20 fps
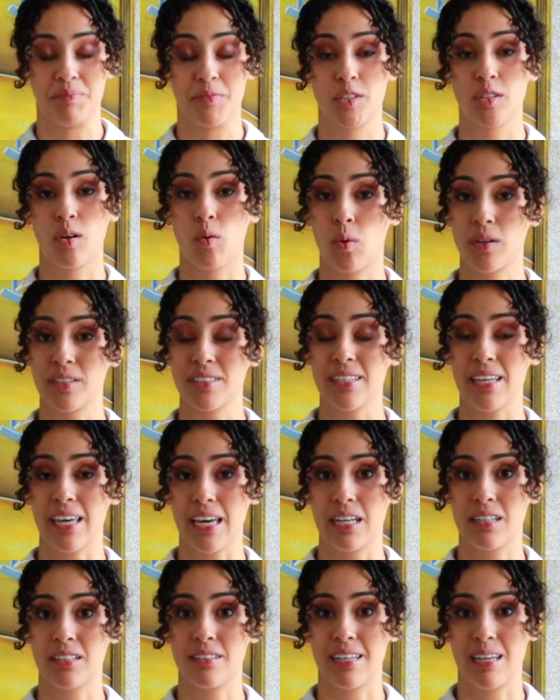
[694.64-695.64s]
So once
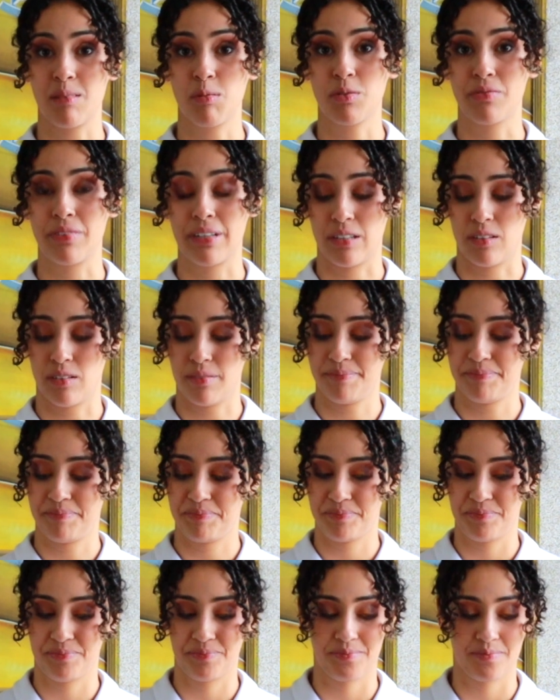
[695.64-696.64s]
again the table fell.
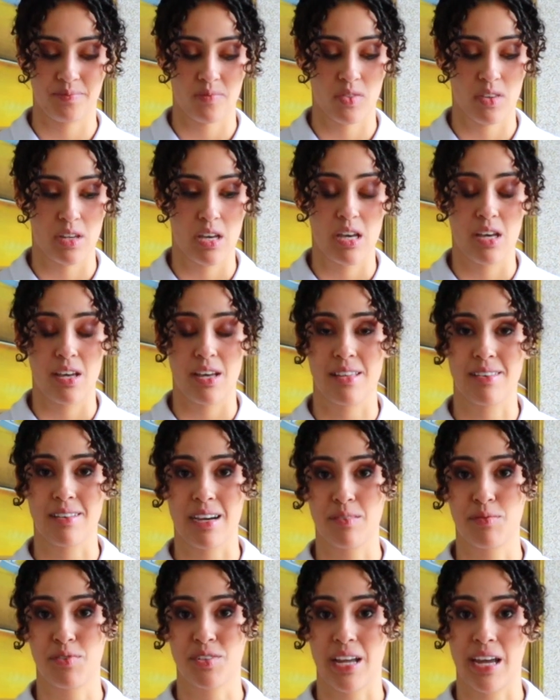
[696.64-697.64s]
It's
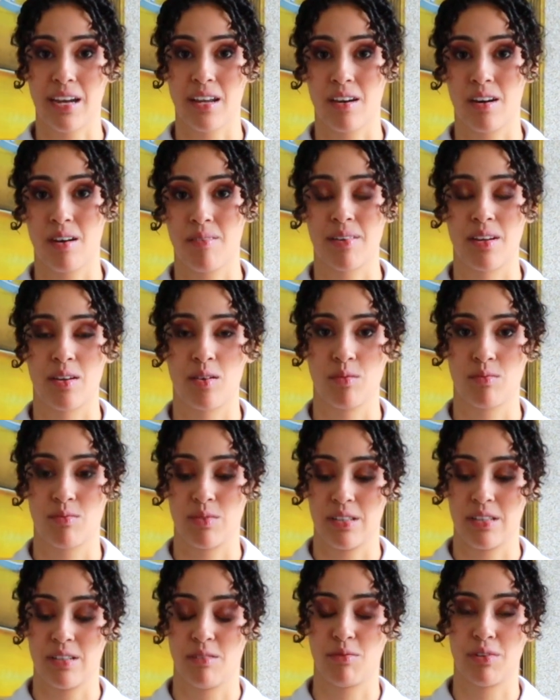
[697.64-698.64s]
kind of sliding off and I don't
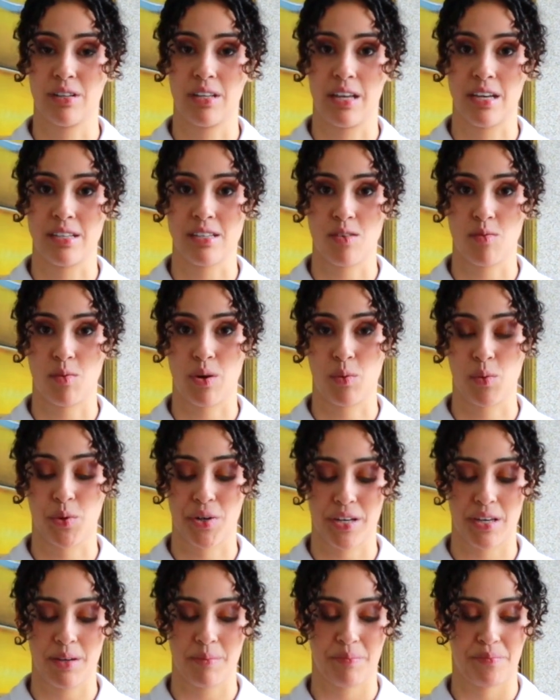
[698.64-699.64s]
really realize it while
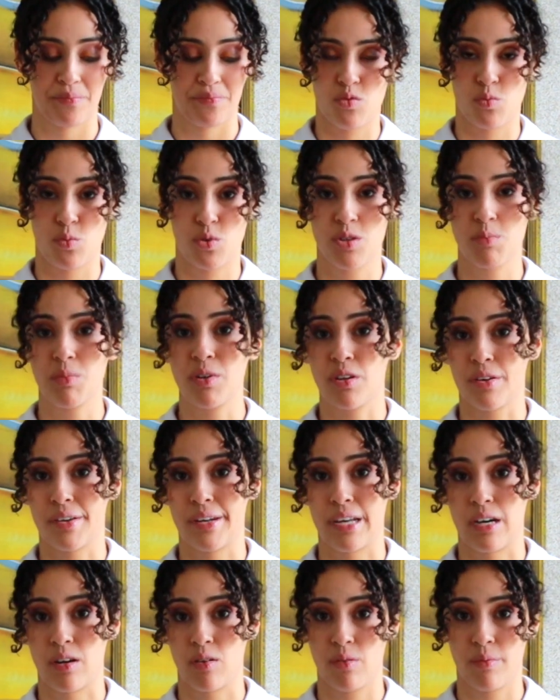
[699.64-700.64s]
working. We should be good
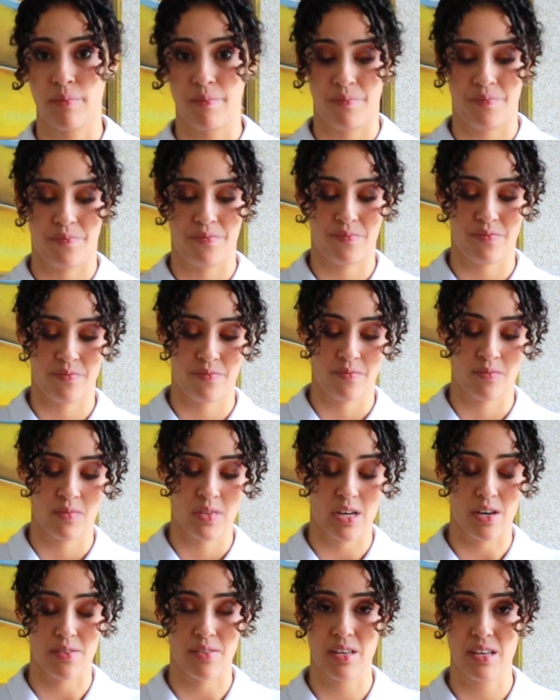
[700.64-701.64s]
now. I
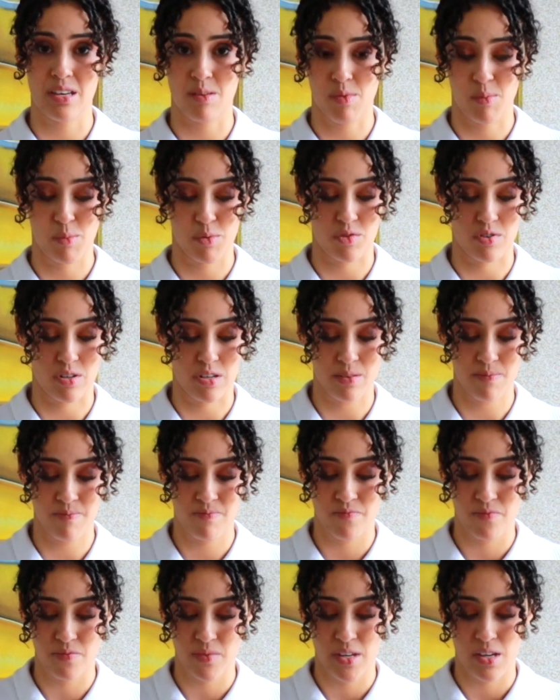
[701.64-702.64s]
think I'm almost
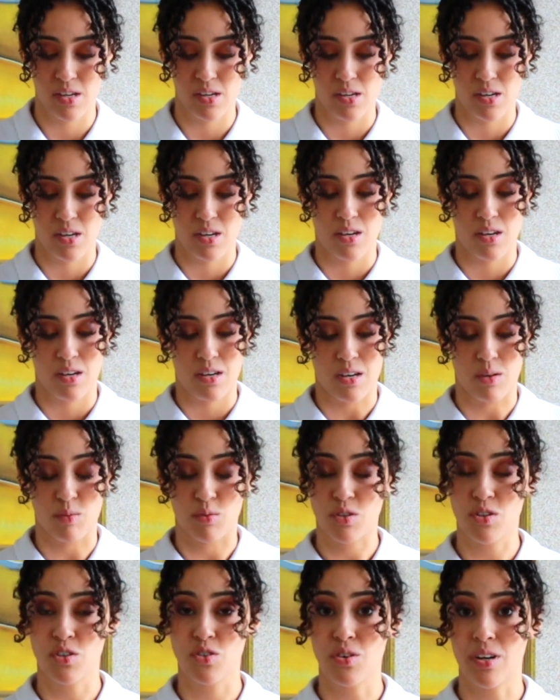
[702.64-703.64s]
done. I was
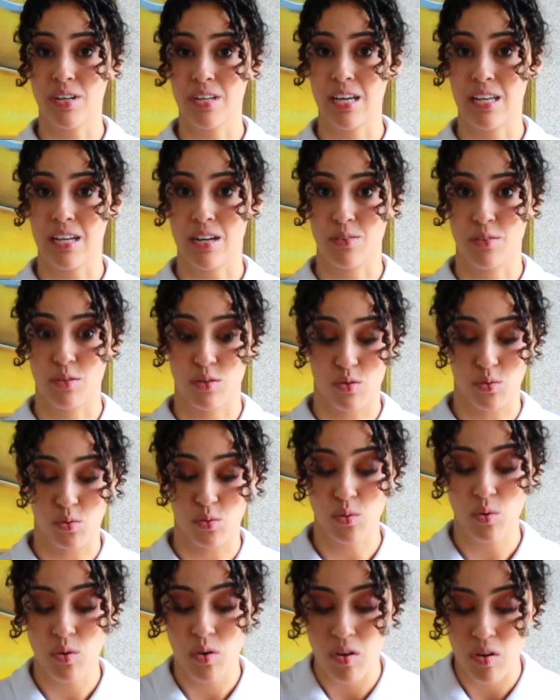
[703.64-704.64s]
just trying to get out the
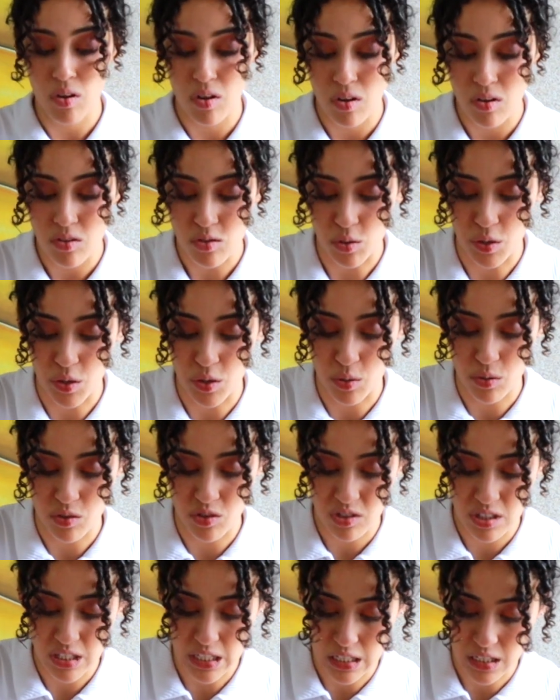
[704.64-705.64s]
goo so you don't
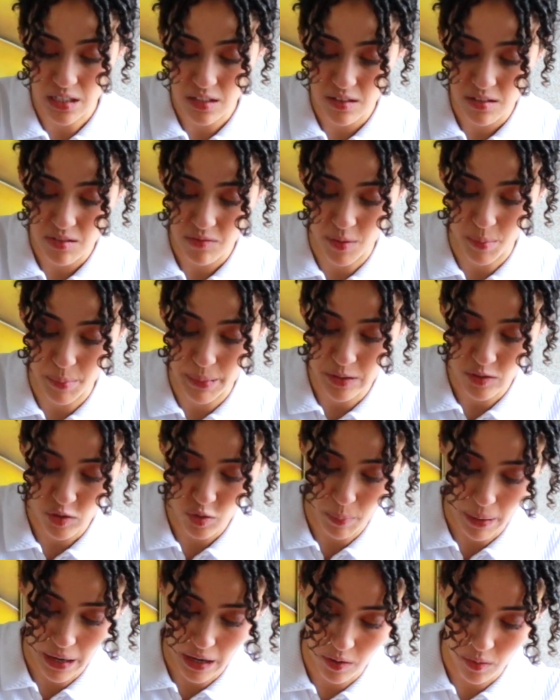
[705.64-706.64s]
see it from his
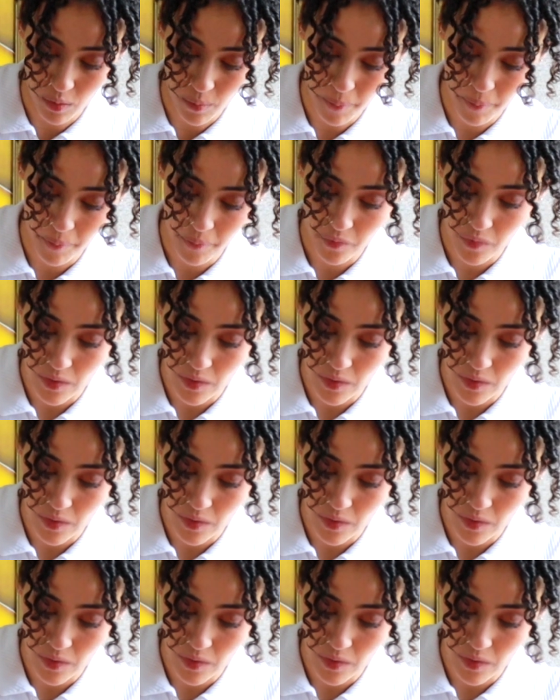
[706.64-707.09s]
smile.